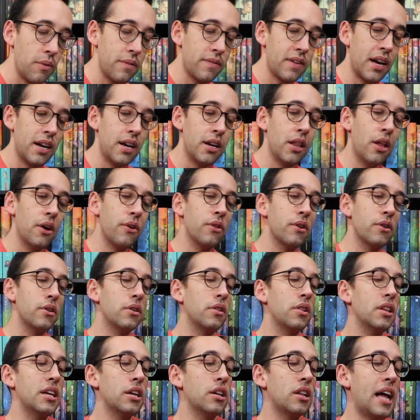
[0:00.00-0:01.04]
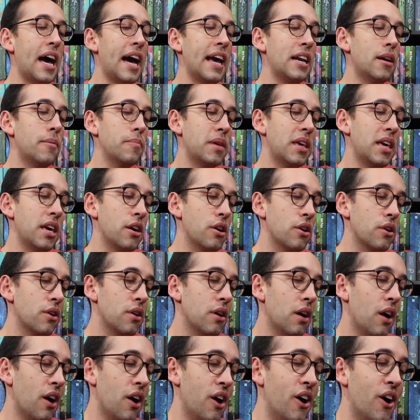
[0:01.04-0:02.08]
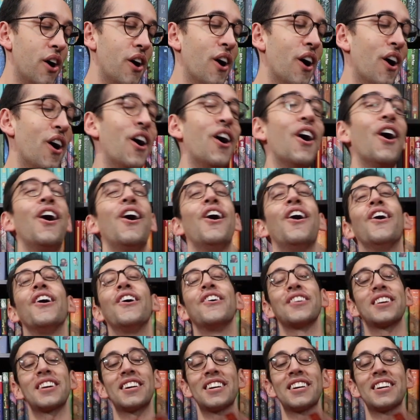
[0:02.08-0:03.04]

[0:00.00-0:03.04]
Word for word: we've got another little item here. Oh,